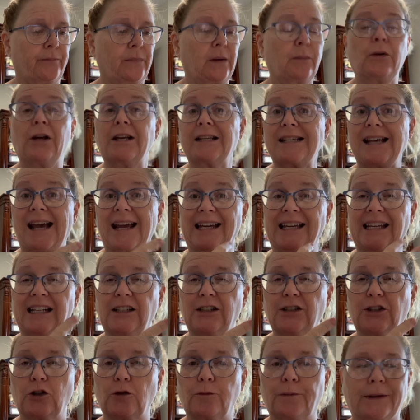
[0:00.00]
Plus I get a
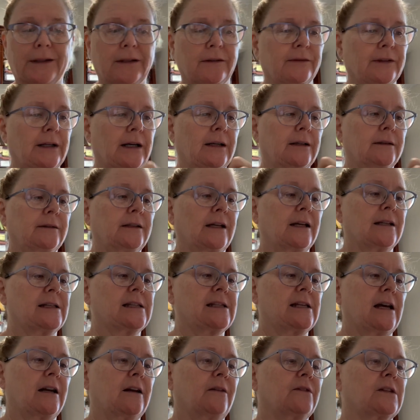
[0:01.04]
little bit of a
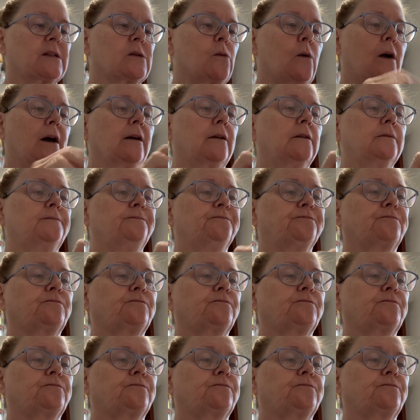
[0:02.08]
incentive as well.